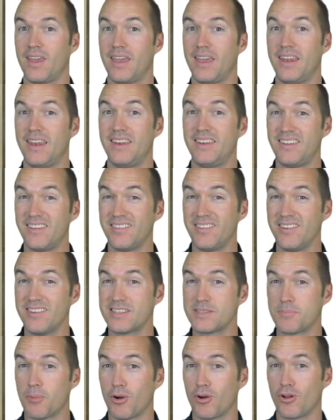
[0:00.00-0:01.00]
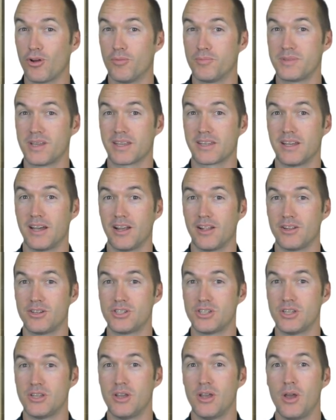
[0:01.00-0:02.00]
In addition to smart home
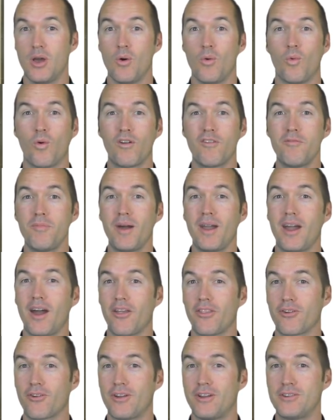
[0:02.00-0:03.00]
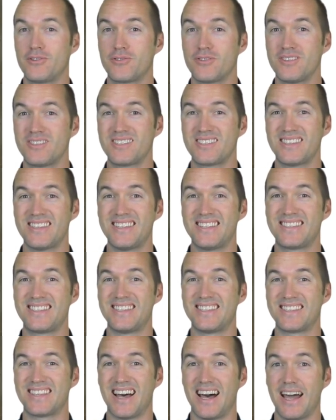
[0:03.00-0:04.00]
technology, one of my other interests is
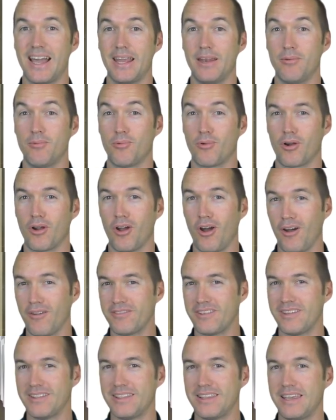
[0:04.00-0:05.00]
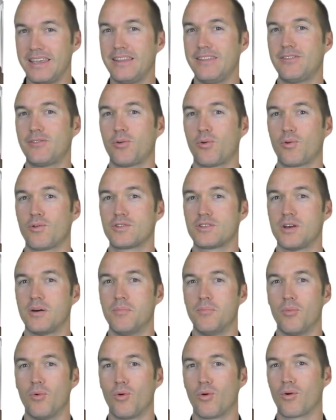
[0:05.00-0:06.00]
design, where I often lead towards a
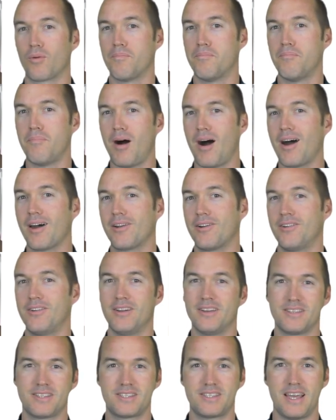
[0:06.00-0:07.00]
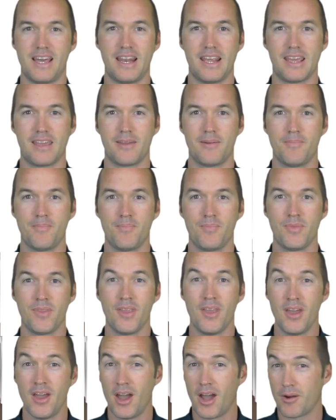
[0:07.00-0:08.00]
more modern aesthetic.
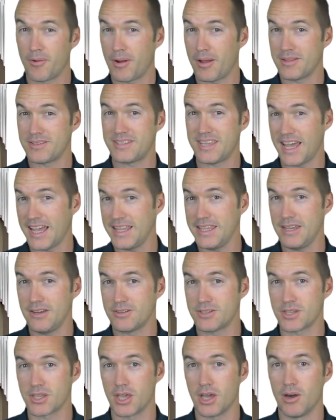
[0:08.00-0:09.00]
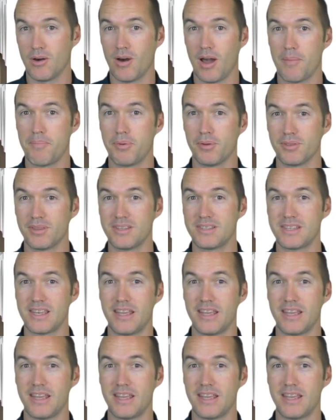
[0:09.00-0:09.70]
Around 10 years ago, I built this